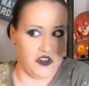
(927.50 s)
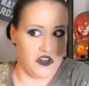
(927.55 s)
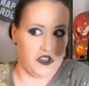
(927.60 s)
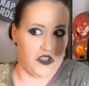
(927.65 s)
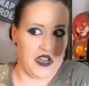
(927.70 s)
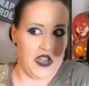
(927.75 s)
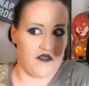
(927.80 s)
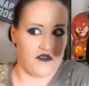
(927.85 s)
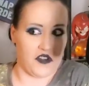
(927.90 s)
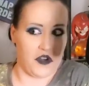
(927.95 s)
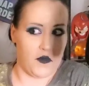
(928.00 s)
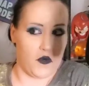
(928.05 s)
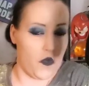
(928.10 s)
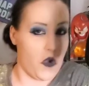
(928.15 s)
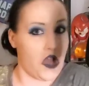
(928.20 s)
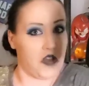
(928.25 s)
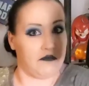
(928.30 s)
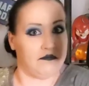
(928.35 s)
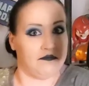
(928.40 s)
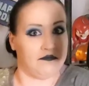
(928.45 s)
going to look out for number
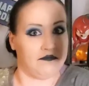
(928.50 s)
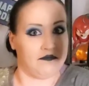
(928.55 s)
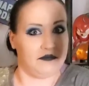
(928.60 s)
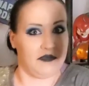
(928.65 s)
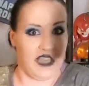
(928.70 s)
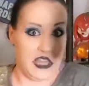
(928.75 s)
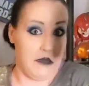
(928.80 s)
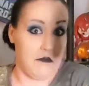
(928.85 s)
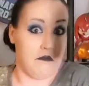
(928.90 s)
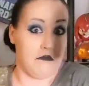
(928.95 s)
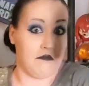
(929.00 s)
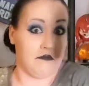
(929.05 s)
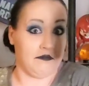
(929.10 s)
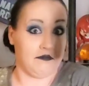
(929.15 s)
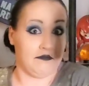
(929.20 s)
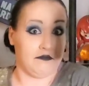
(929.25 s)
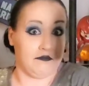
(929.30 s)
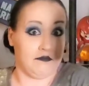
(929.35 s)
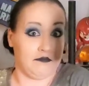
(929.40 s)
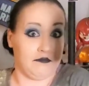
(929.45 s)
one, him.
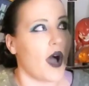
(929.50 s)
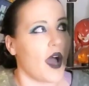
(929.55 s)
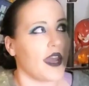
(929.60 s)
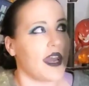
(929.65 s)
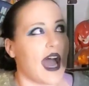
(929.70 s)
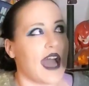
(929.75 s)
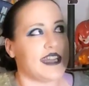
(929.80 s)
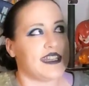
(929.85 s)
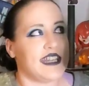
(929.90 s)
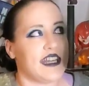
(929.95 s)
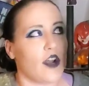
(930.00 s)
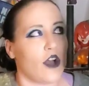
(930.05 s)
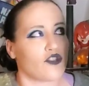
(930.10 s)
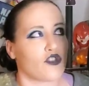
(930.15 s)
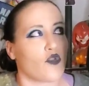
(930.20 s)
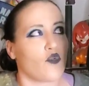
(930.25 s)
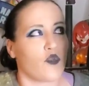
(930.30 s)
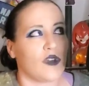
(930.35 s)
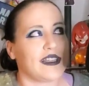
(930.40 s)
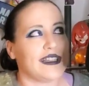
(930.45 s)
But I did
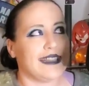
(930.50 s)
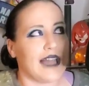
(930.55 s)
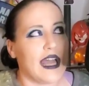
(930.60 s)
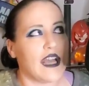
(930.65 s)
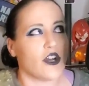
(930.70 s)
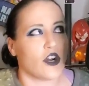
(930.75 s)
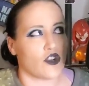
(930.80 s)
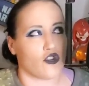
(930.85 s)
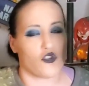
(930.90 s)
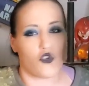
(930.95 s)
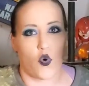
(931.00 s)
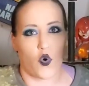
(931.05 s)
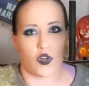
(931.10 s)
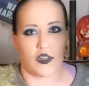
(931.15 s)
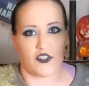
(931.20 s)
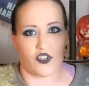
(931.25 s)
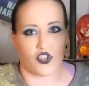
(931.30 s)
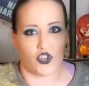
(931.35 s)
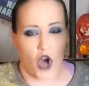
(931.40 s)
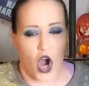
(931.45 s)
also really like Uncle
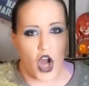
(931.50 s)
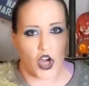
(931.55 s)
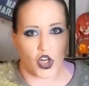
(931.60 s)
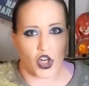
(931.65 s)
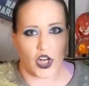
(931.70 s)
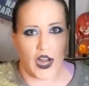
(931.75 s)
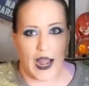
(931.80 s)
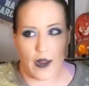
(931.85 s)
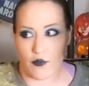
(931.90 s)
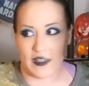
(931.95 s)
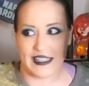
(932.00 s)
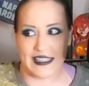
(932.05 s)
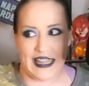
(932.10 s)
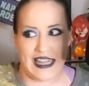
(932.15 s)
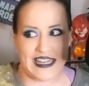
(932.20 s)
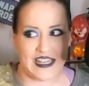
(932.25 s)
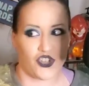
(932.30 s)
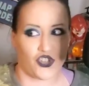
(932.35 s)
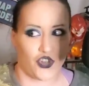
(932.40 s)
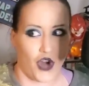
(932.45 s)
Cortland's daughter. I really
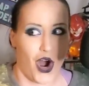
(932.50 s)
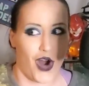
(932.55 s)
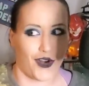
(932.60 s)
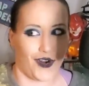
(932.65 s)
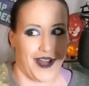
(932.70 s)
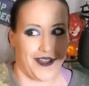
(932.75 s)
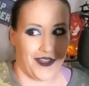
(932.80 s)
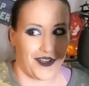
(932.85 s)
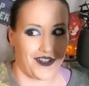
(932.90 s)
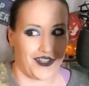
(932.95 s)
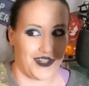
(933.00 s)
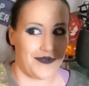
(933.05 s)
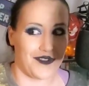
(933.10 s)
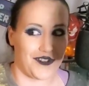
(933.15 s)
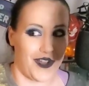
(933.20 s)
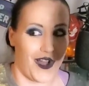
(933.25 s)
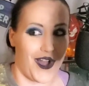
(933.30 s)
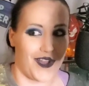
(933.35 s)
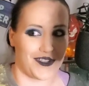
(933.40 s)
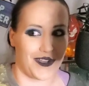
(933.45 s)
liked his daughter. I thought she
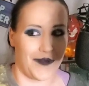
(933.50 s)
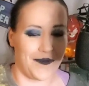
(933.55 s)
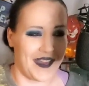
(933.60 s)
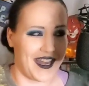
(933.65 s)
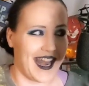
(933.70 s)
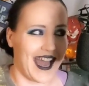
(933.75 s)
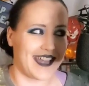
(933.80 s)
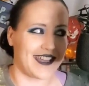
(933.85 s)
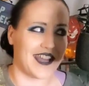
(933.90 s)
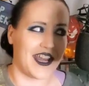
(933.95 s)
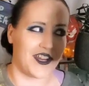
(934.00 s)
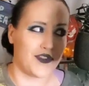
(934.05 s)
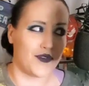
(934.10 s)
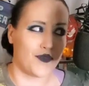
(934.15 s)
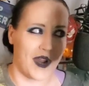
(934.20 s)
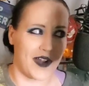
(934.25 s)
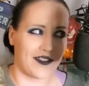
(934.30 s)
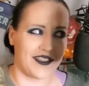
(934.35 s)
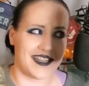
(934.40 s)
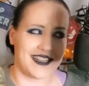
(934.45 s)
was awesome. And you
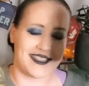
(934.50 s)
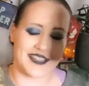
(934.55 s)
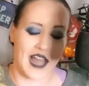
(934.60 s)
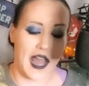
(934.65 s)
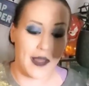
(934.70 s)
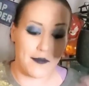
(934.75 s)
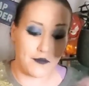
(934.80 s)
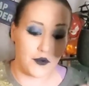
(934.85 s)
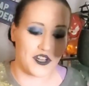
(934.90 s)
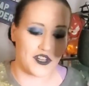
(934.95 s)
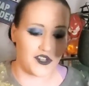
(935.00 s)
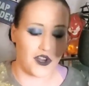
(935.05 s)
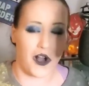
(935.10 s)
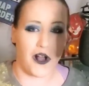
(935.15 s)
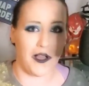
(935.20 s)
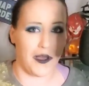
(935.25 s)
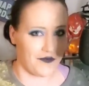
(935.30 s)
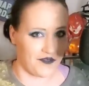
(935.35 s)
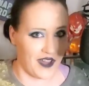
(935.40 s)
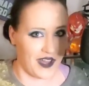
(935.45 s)
rarely get to... I'm pretty
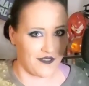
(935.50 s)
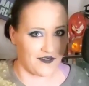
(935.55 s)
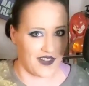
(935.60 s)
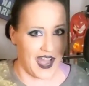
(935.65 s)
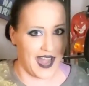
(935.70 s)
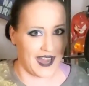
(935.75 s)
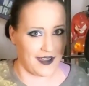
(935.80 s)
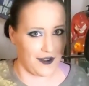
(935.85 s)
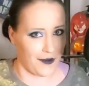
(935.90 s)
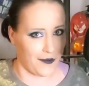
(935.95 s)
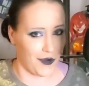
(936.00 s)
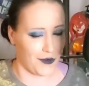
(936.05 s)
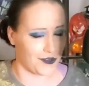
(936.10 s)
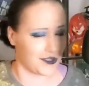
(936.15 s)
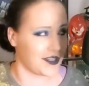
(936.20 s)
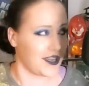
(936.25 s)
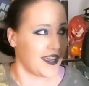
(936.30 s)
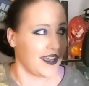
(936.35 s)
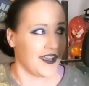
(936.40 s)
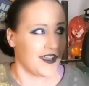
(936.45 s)
tall. I'm 5'9",
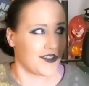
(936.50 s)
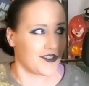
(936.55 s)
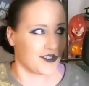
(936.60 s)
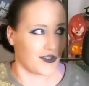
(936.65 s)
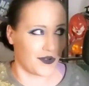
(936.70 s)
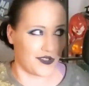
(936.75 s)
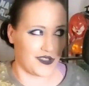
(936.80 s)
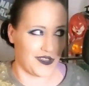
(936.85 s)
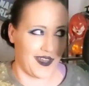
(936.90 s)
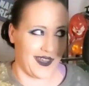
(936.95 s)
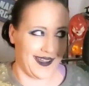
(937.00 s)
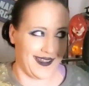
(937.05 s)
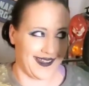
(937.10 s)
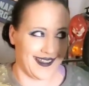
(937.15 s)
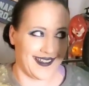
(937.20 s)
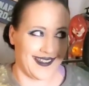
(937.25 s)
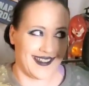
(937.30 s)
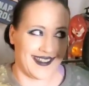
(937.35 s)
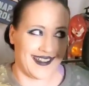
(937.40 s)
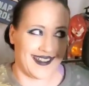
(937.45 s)
almost. So it's
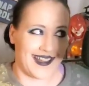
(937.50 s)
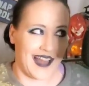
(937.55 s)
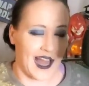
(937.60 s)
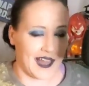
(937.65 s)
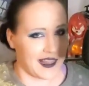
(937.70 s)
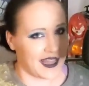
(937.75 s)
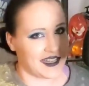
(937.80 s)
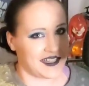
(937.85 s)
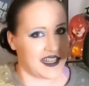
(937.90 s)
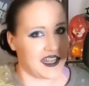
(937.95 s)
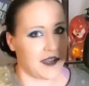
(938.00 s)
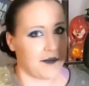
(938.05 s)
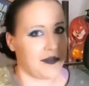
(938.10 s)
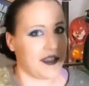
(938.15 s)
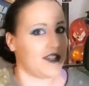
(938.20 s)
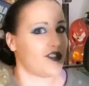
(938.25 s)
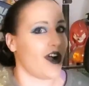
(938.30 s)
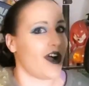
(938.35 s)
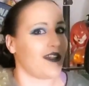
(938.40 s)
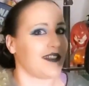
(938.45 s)
like, I like seeing a
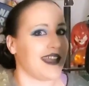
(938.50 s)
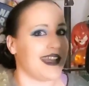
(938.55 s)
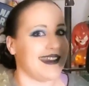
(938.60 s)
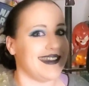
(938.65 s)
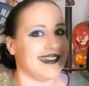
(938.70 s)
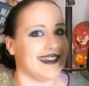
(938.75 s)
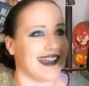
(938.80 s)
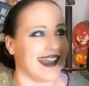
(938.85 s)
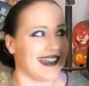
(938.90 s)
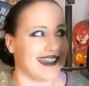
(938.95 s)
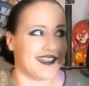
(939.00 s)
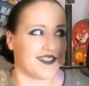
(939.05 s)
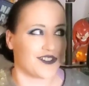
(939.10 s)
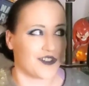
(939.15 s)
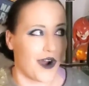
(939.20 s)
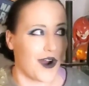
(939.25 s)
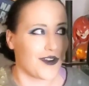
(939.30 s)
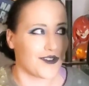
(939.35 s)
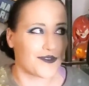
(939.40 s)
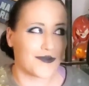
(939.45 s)
big, tall lady. And his
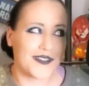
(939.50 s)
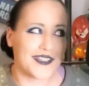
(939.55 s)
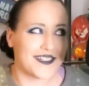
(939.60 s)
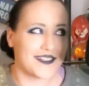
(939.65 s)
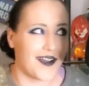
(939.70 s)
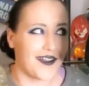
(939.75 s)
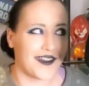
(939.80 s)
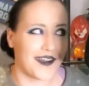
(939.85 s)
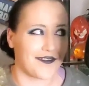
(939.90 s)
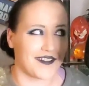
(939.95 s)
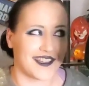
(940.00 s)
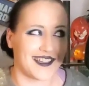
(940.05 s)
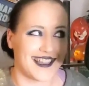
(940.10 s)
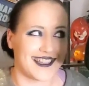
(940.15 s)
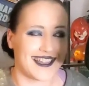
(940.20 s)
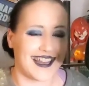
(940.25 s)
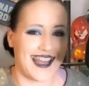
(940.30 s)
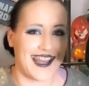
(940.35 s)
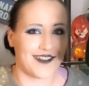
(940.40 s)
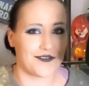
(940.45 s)
daughter's really tall, and I really
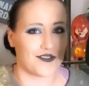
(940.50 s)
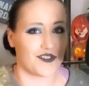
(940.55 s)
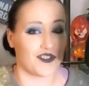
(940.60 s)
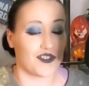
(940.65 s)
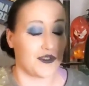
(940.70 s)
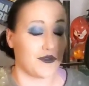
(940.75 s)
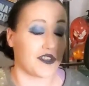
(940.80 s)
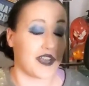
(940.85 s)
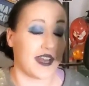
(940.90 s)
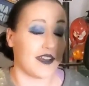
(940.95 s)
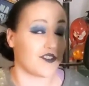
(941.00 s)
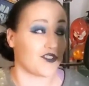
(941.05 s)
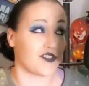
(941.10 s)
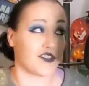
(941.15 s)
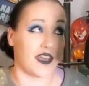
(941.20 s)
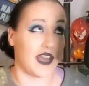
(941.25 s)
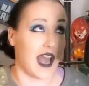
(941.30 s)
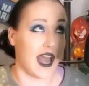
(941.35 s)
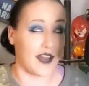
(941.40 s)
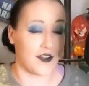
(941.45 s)
liked that actress. And she was kind of just
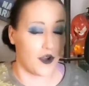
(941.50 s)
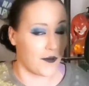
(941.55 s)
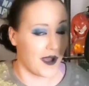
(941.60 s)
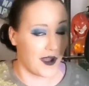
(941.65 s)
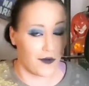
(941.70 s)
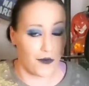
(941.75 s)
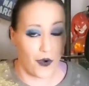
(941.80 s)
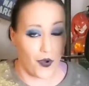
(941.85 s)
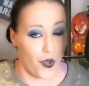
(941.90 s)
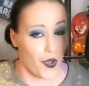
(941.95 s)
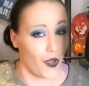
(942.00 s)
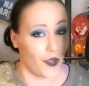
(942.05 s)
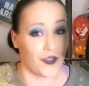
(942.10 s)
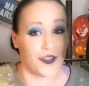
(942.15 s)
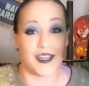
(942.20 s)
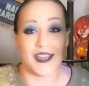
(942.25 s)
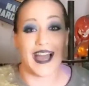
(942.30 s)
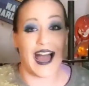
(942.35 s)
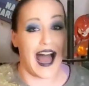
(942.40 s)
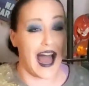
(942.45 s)
like, I know my role.
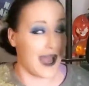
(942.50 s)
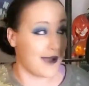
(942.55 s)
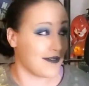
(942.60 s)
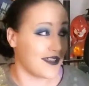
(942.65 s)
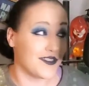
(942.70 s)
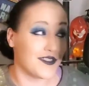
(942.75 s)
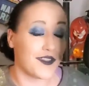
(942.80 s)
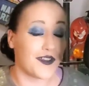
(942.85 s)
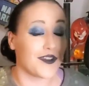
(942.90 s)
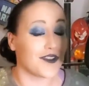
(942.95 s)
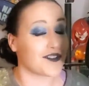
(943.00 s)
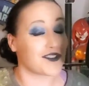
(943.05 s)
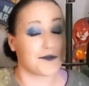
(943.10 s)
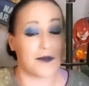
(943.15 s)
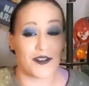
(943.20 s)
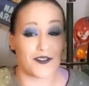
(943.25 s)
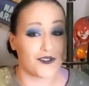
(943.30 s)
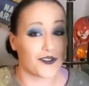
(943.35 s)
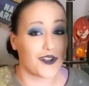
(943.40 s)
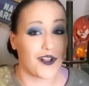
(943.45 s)
I'm in the
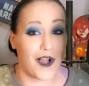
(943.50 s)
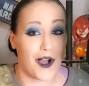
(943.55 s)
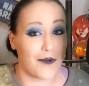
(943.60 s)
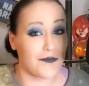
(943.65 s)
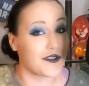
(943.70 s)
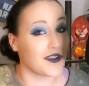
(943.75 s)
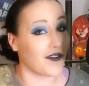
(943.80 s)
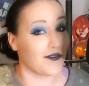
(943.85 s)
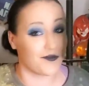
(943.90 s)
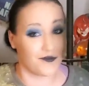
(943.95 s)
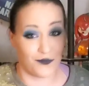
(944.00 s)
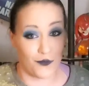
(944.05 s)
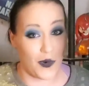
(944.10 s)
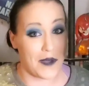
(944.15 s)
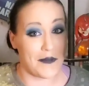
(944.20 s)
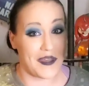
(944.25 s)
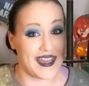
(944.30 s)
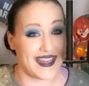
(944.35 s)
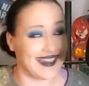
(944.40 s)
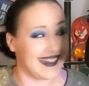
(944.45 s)
special club of
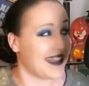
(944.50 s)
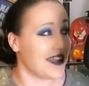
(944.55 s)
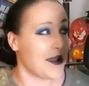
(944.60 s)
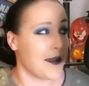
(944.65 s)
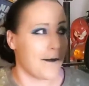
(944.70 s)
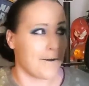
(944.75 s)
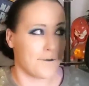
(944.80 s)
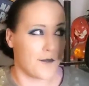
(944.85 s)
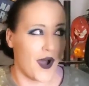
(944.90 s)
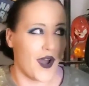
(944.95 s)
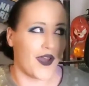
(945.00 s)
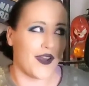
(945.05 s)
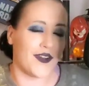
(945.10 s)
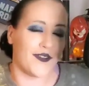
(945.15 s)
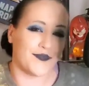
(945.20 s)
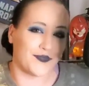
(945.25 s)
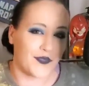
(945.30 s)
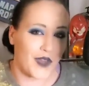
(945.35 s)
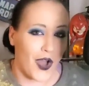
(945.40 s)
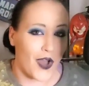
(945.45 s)
women. But
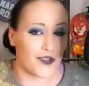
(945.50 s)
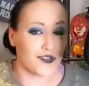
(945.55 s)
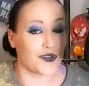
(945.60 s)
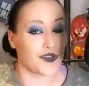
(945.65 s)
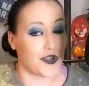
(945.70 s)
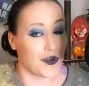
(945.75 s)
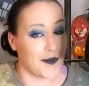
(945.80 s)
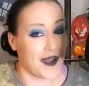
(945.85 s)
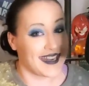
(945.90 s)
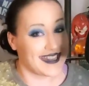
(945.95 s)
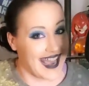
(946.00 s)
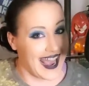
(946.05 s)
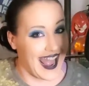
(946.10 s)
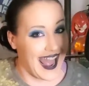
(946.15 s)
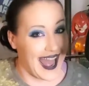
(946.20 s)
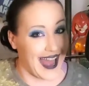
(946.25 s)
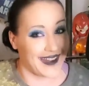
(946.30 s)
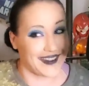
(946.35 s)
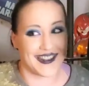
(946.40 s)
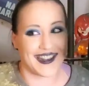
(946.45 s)
also, you're my
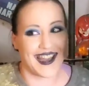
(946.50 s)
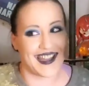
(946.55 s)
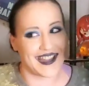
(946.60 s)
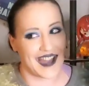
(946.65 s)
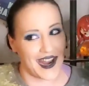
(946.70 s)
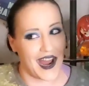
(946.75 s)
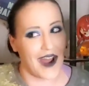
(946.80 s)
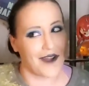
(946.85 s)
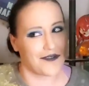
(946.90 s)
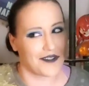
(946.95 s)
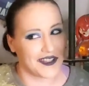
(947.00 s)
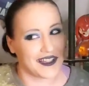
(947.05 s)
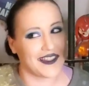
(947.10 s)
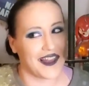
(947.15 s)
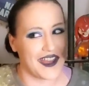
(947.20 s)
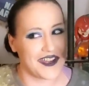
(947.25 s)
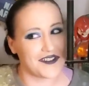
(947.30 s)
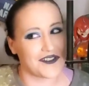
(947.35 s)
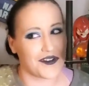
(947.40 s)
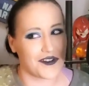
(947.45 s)
dad. And I really
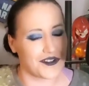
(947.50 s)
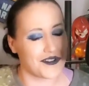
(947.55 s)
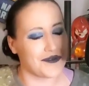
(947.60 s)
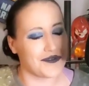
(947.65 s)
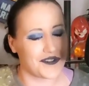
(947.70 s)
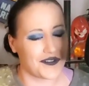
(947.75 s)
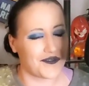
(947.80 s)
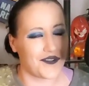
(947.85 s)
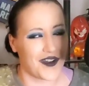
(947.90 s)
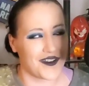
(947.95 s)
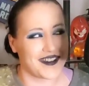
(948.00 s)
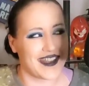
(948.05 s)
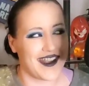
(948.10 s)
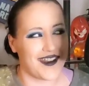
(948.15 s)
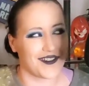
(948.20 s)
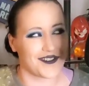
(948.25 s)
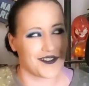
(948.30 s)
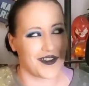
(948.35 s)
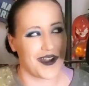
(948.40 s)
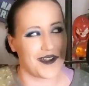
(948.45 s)
liked her. She was a fun
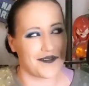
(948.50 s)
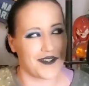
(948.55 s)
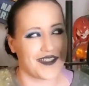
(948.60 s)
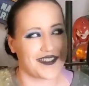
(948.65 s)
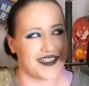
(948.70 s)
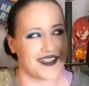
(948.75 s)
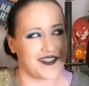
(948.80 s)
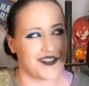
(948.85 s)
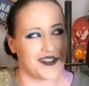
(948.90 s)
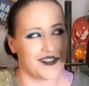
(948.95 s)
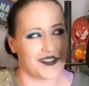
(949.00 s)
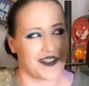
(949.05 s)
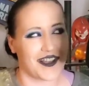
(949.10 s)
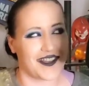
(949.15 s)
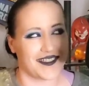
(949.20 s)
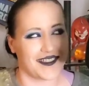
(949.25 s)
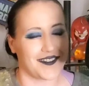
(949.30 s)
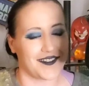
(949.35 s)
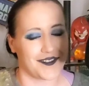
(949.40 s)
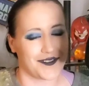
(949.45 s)
character. I think she's
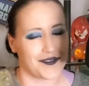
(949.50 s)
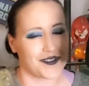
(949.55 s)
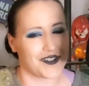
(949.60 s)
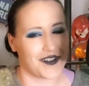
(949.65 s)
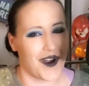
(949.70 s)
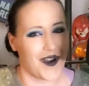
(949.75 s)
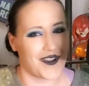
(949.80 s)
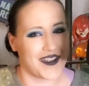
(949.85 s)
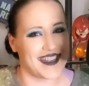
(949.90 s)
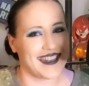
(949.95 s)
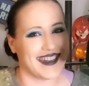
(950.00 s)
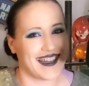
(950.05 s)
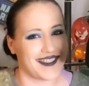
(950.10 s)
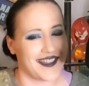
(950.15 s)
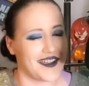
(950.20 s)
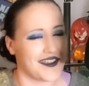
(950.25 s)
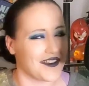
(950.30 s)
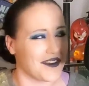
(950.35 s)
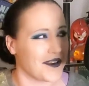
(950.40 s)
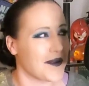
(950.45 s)
a little snarky, and I
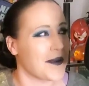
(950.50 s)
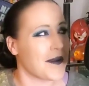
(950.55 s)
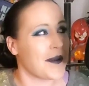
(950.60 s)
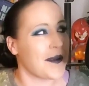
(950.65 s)
like her.